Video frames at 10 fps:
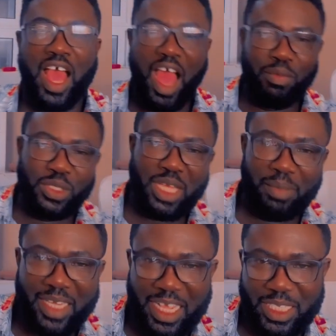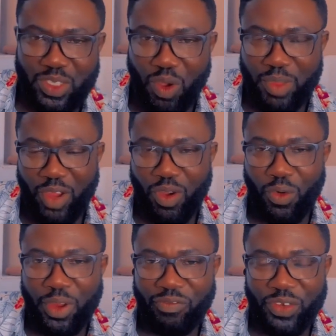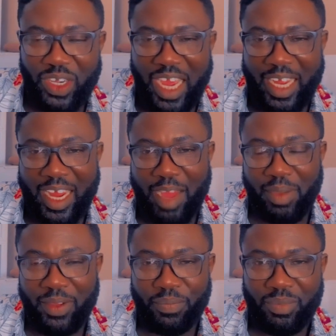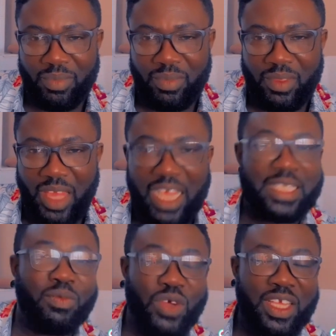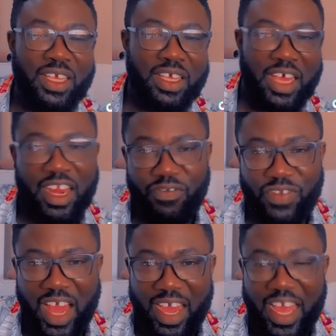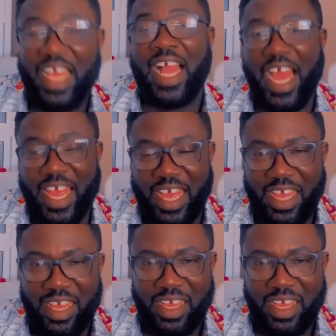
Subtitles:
I was a man that saw me a couple of videos. I said, wait, and if you are a kind.